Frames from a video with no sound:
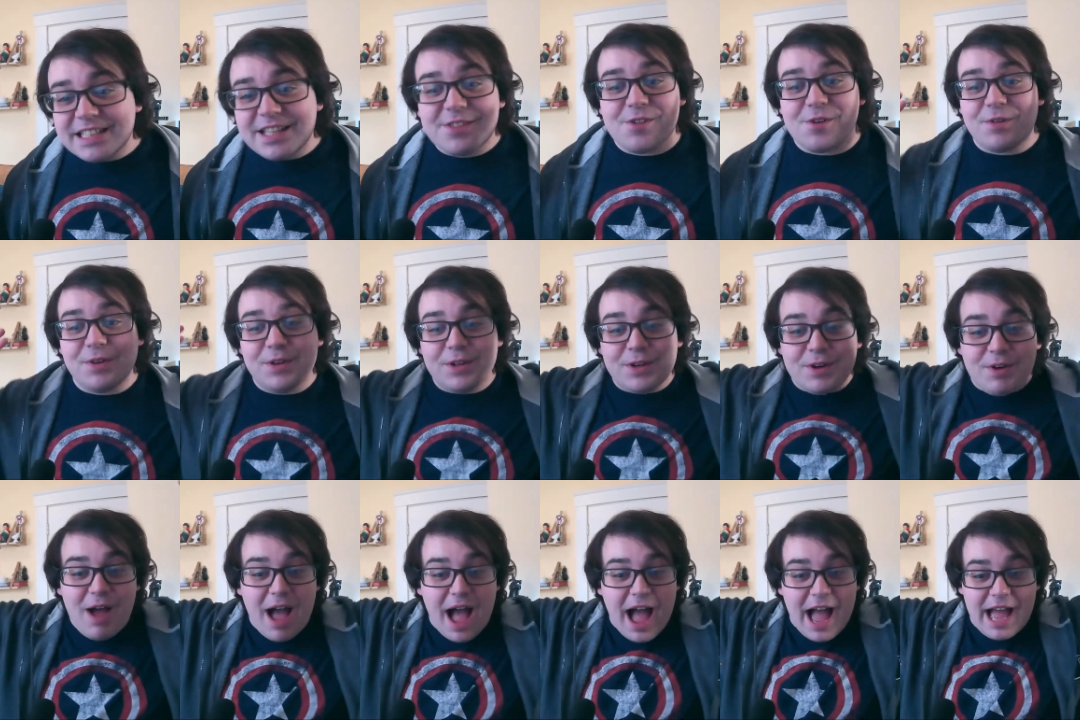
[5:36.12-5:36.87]
so
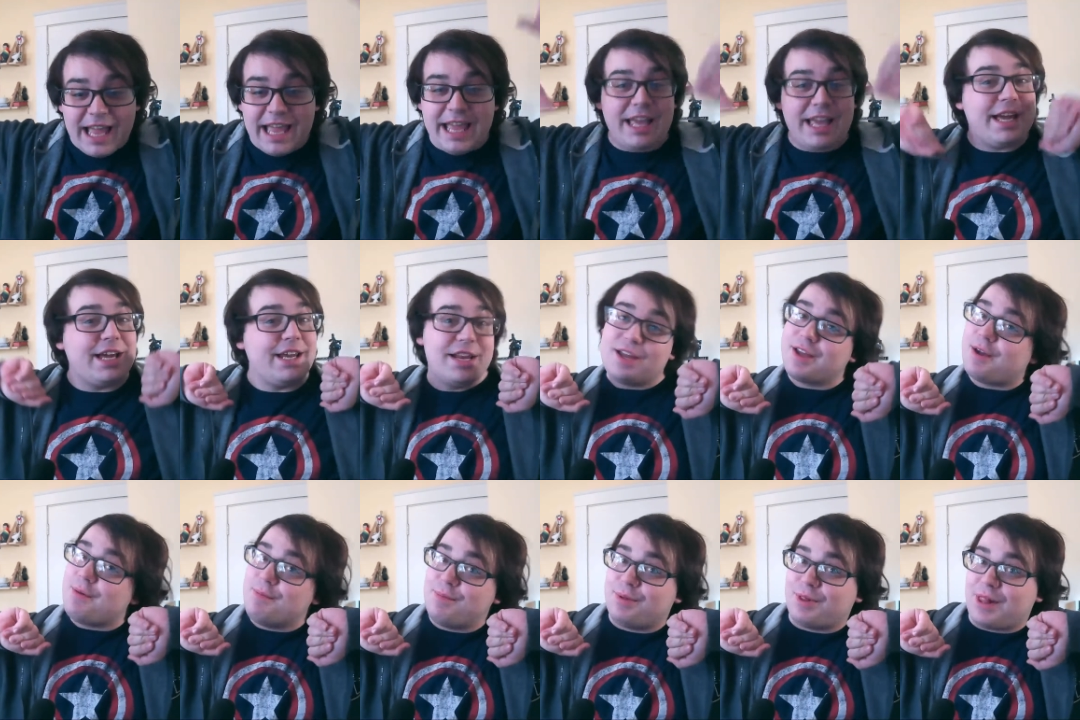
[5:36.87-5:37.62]
you know, I ain't gonna
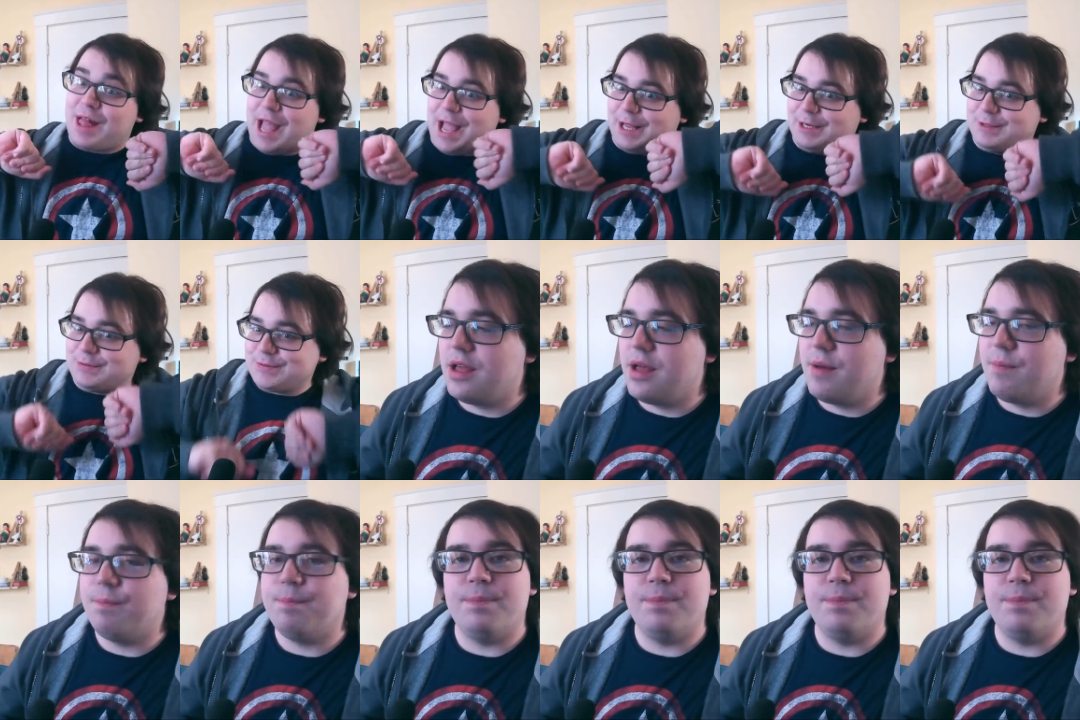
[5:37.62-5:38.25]
complain.